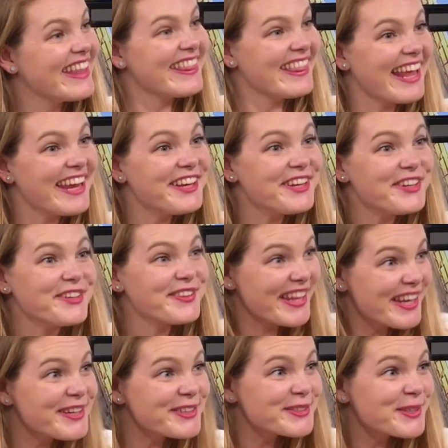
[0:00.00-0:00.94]
Thank you.
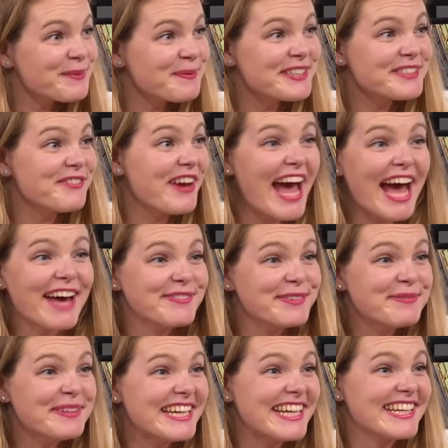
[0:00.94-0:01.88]
Thank you so much for having
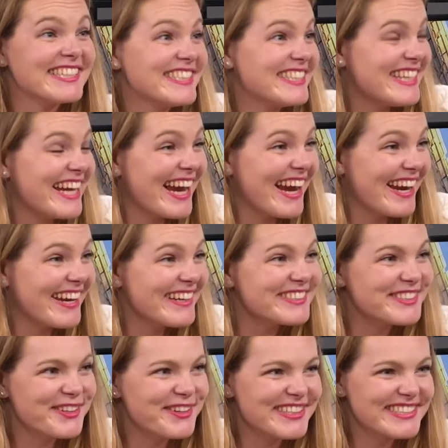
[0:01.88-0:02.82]
me here today. It's
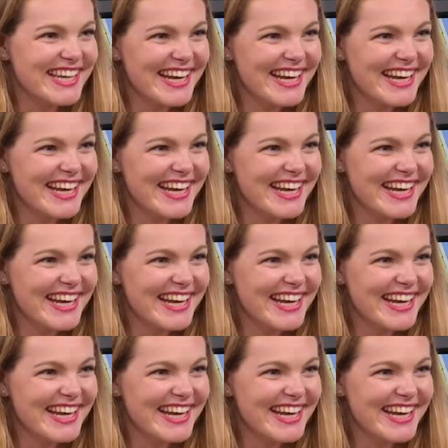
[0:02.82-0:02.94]
so exciting.